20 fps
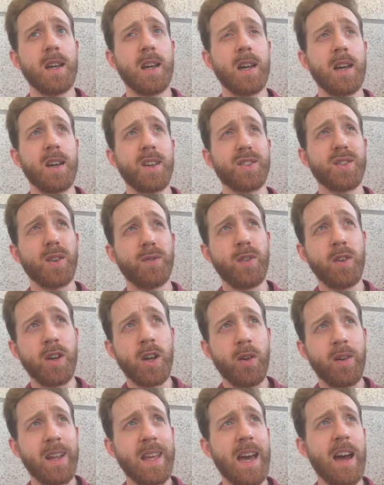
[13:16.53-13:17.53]
So if you
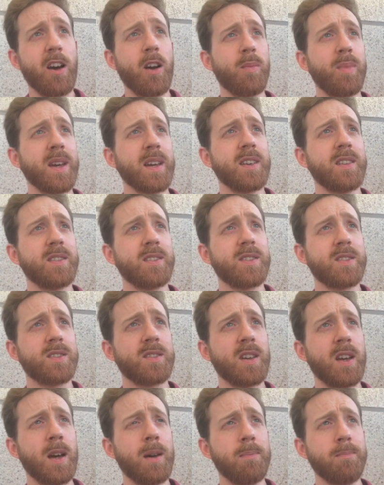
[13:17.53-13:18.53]
know any Arabic,
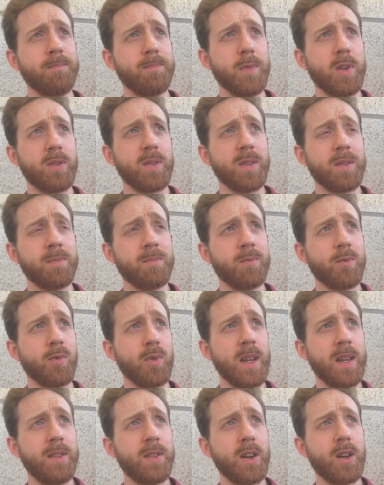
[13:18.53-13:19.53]
it's you can
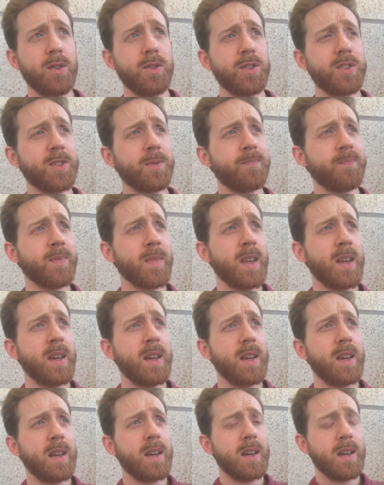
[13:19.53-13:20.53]
read those.
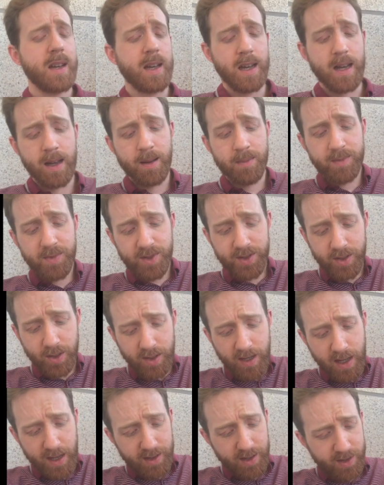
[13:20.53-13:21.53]
So
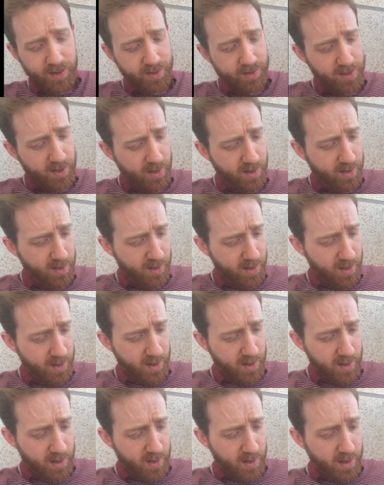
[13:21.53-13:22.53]
yeah,
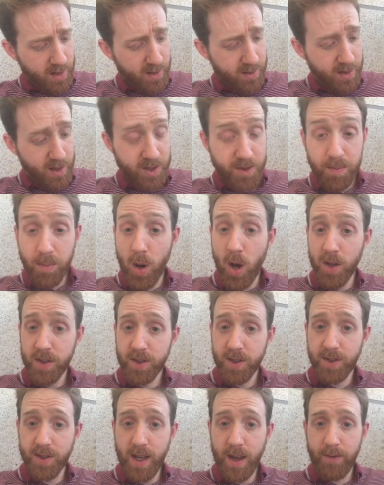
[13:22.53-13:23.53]
there's
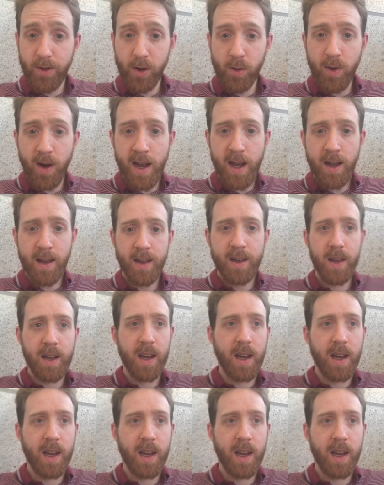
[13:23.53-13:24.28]
mosques everywhere.